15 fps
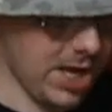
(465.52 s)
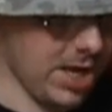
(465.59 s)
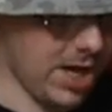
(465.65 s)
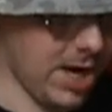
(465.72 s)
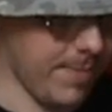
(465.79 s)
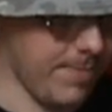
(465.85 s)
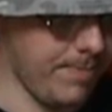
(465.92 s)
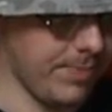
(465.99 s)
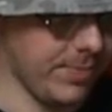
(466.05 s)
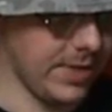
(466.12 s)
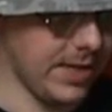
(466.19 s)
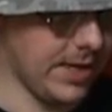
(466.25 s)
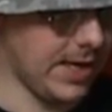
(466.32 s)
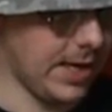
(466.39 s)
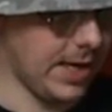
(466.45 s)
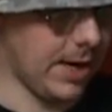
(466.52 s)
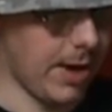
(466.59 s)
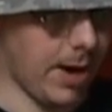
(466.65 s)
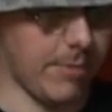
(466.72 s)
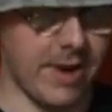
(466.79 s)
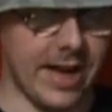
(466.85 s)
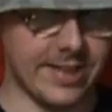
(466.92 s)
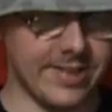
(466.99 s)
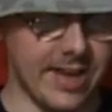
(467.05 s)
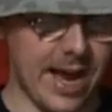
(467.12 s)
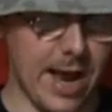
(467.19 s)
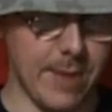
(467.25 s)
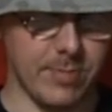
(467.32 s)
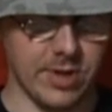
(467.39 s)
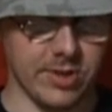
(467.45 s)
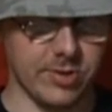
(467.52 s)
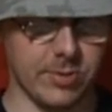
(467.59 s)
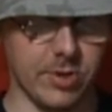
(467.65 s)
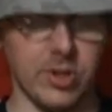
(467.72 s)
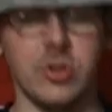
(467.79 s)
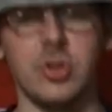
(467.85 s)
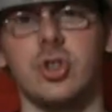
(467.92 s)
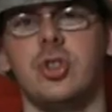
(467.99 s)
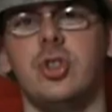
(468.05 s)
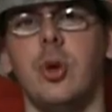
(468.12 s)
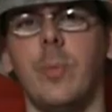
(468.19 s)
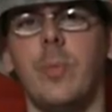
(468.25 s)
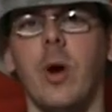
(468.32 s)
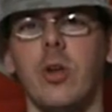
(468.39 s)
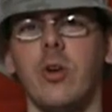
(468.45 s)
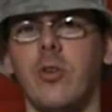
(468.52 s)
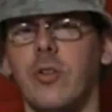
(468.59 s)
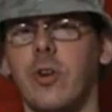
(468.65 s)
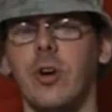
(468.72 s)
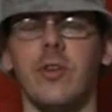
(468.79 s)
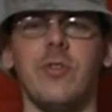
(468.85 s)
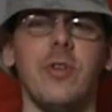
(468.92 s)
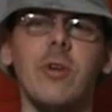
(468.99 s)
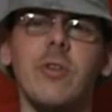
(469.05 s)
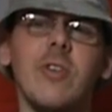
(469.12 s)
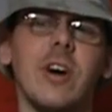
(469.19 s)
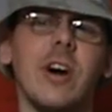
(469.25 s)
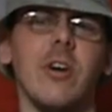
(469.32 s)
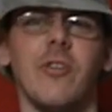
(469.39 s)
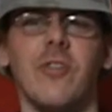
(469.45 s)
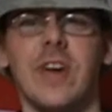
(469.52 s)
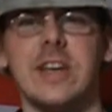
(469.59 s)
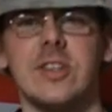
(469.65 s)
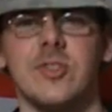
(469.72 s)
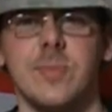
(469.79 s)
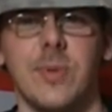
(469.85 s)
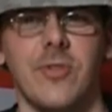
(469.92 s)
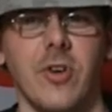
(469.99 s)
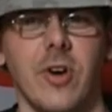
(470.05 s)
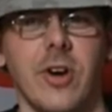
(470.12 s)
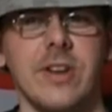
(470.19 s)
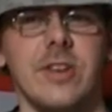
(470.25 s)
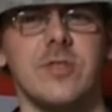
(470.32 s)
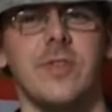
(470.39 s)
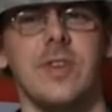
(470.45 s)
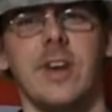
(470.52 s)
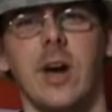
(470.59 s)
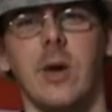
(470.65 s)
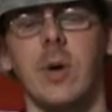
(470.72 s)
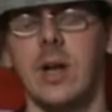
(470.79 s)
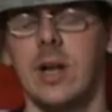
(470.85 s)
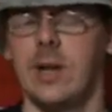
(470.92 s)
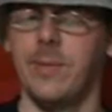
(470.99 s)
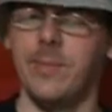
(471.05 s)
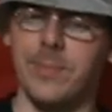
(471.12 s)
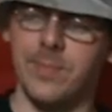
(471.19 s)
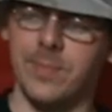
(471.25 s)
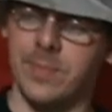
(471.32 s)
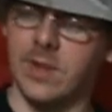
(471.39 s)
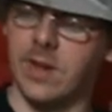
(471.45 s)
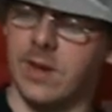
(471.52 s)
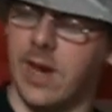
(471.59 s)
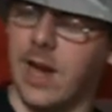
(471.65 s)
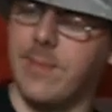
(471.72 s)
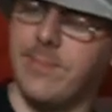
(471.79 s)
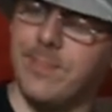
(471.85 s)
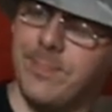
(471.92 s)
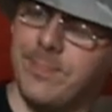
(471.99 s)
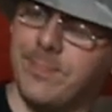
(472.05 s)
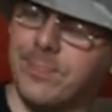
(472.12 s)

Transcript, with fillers: Um, I'm running out of time, so I'm going to just jump on other, a few other little things before I end this video. Okay?